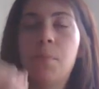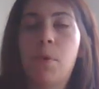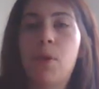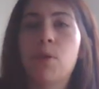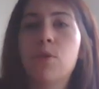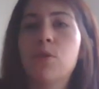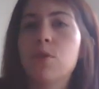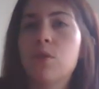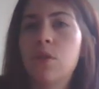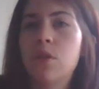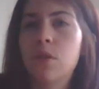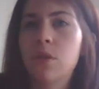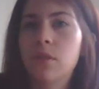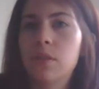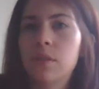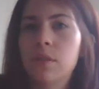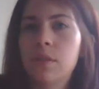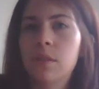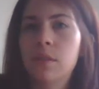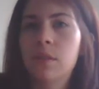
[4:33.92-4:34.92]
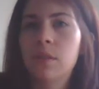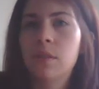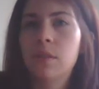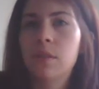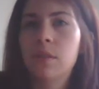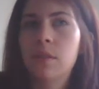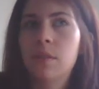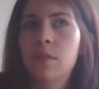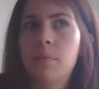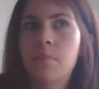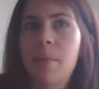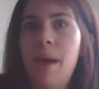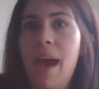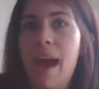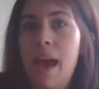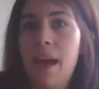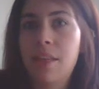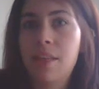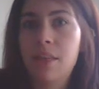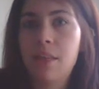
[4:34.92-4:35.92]
personal
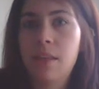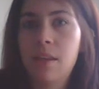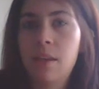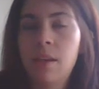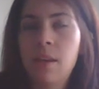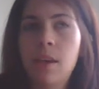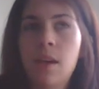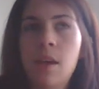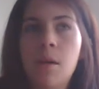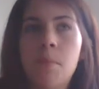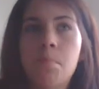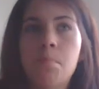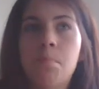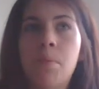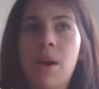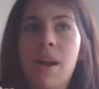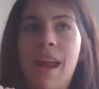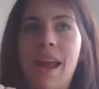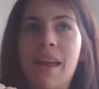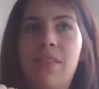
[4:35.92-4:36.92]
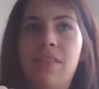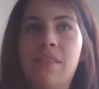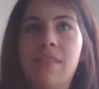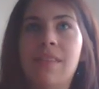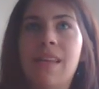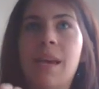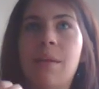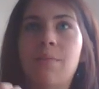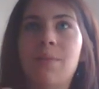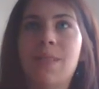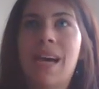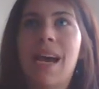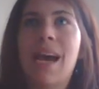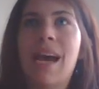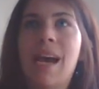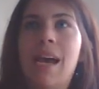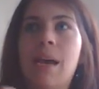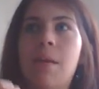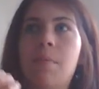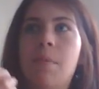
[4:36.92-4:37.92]
path. But at the same
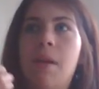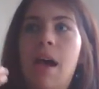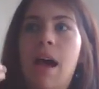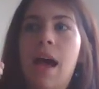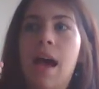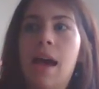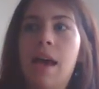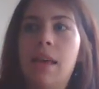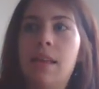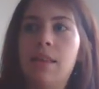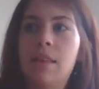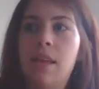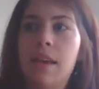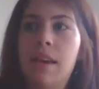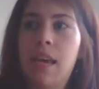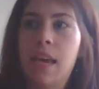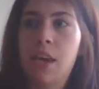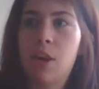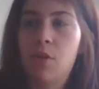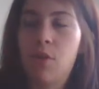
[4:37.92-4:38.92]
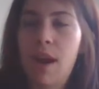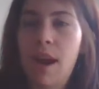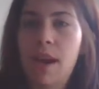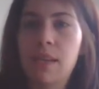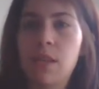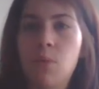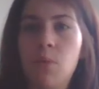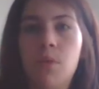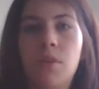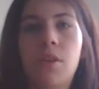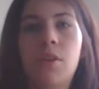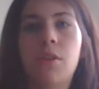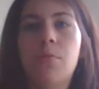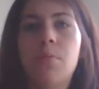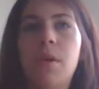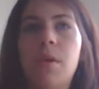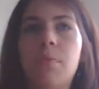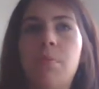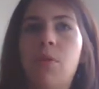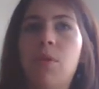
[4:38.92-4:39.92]
time, I like interacting with other
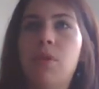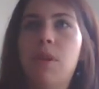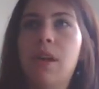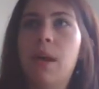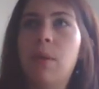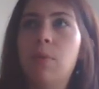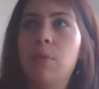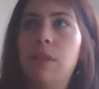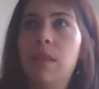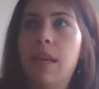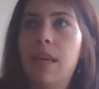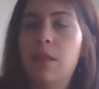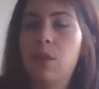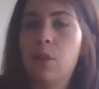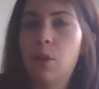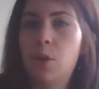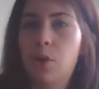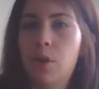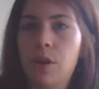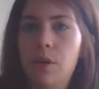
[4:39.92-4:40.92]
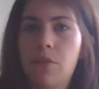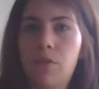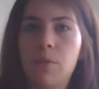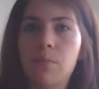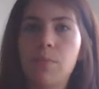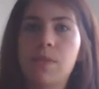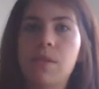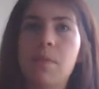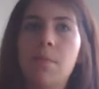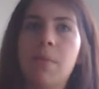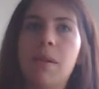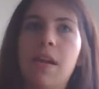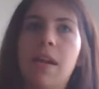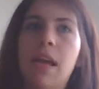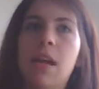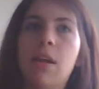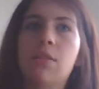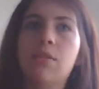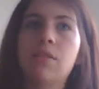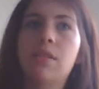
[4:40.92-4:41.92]
people and I would like learning from somebody
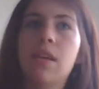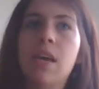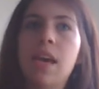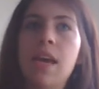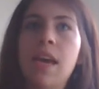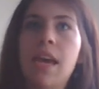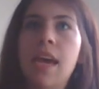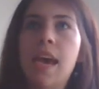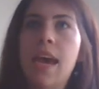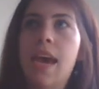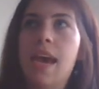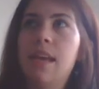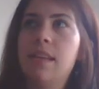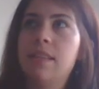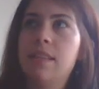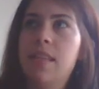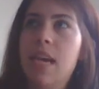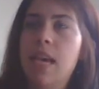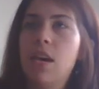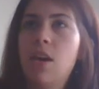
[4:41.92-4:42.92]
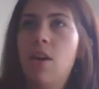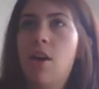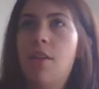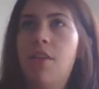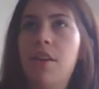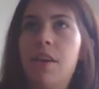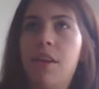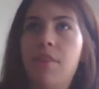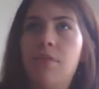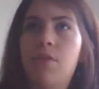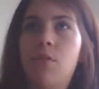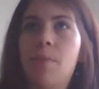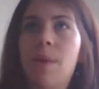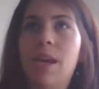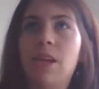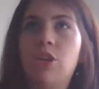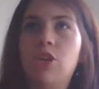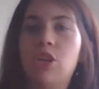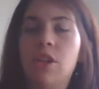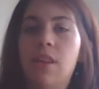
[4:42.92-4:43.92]
else and taking all that
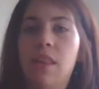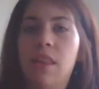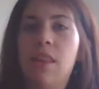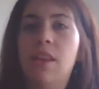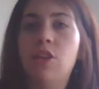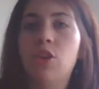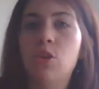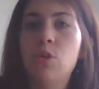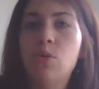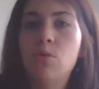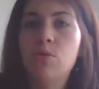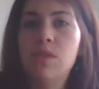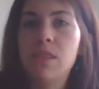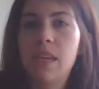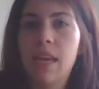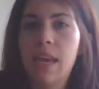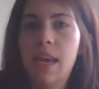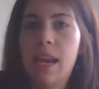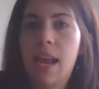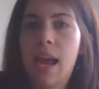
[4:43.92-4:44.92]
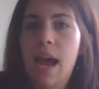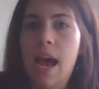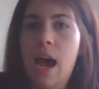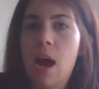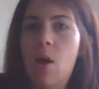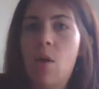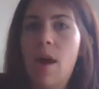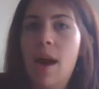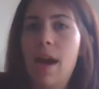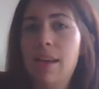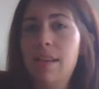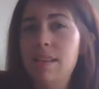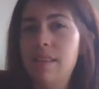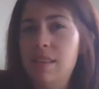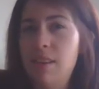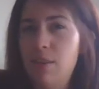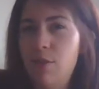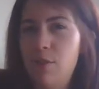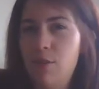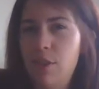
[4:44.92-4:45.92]
information and then using it how I
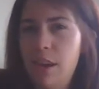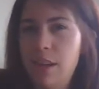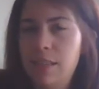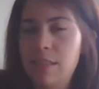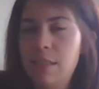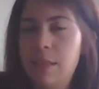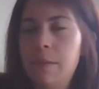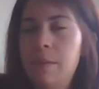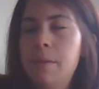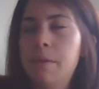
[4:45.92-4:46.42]
see fit.